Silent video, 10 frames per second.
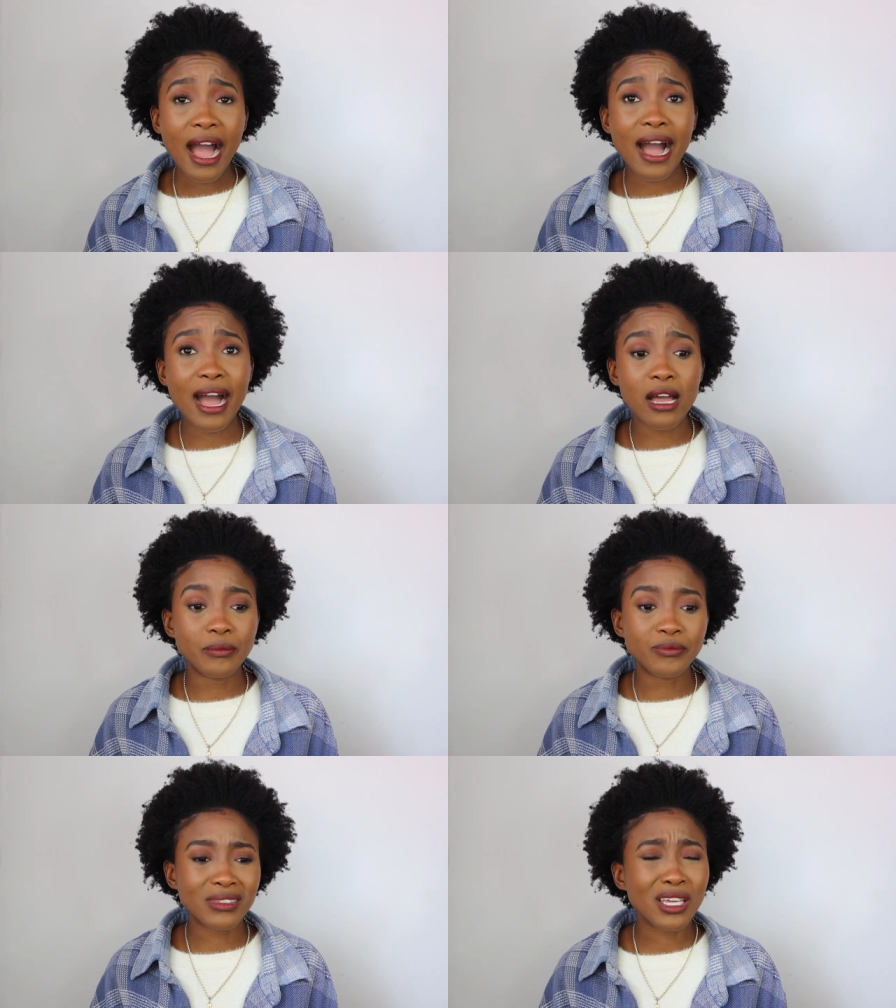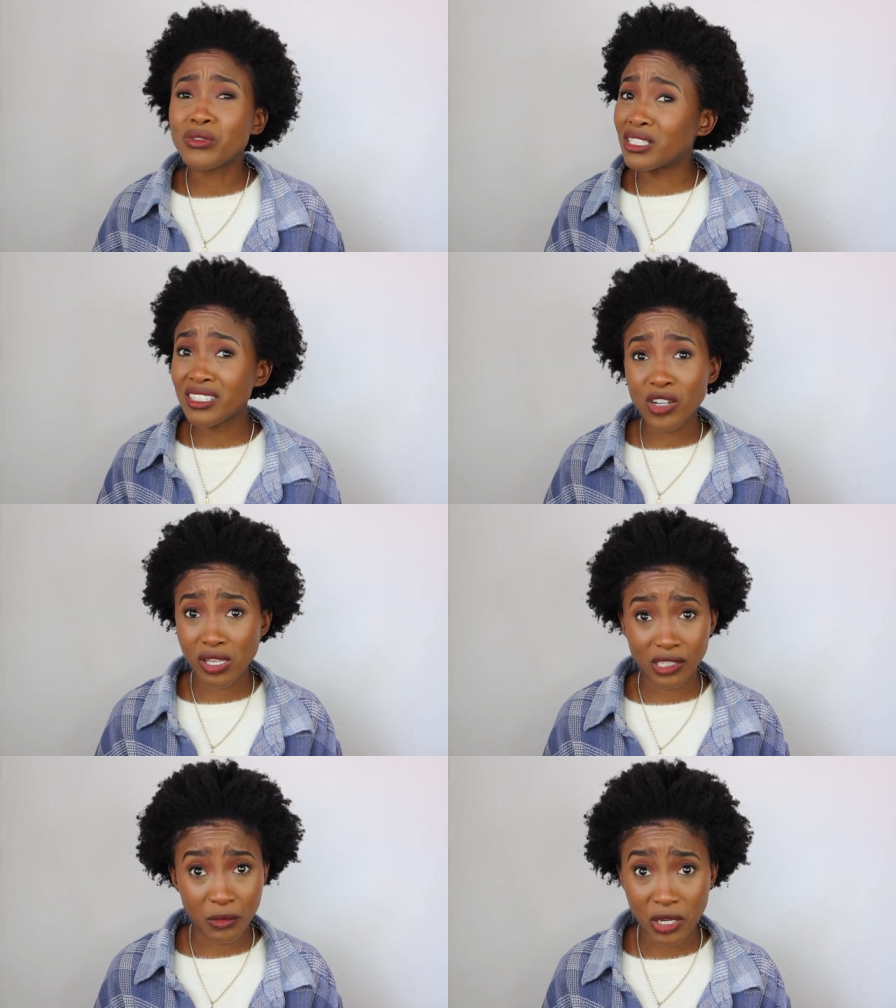Um, they didn't
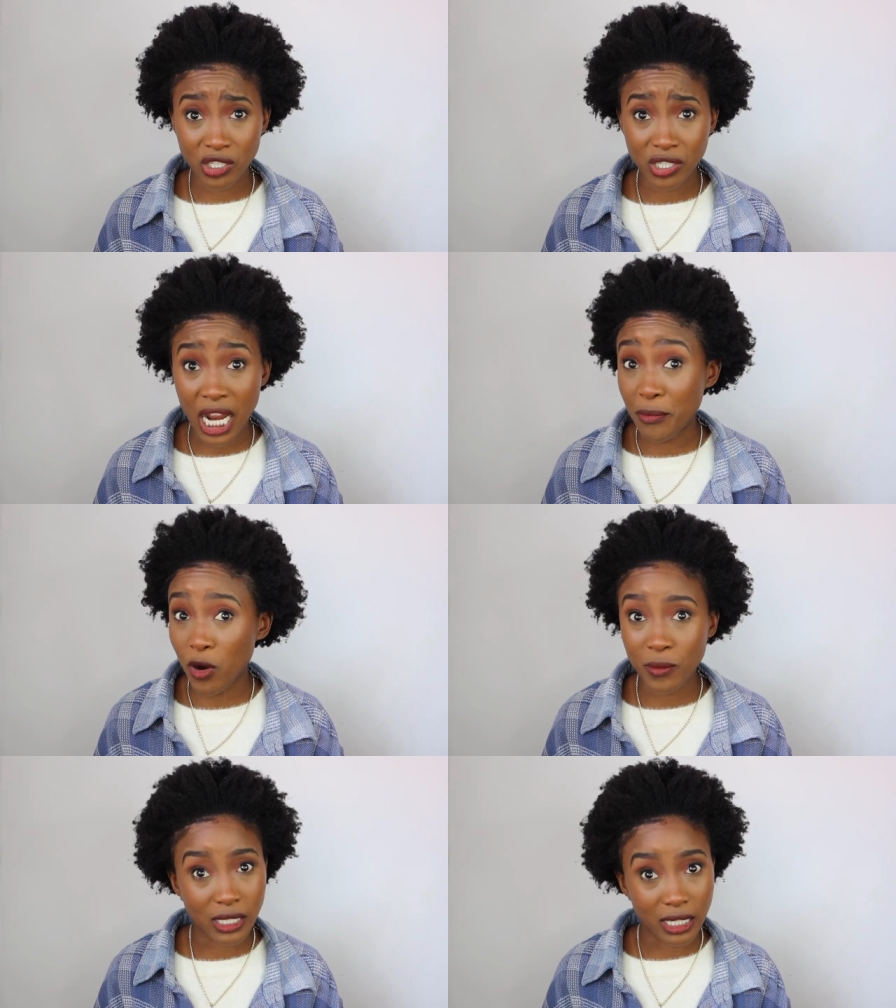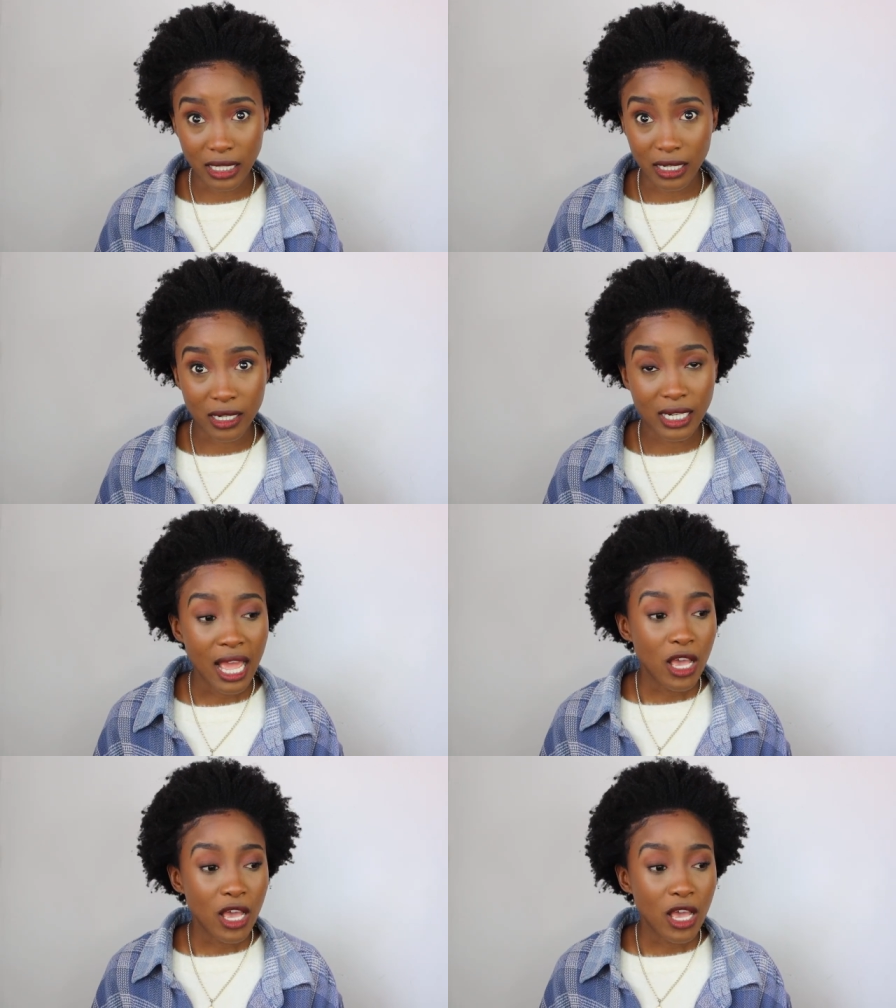cost that much. I promise they didn't.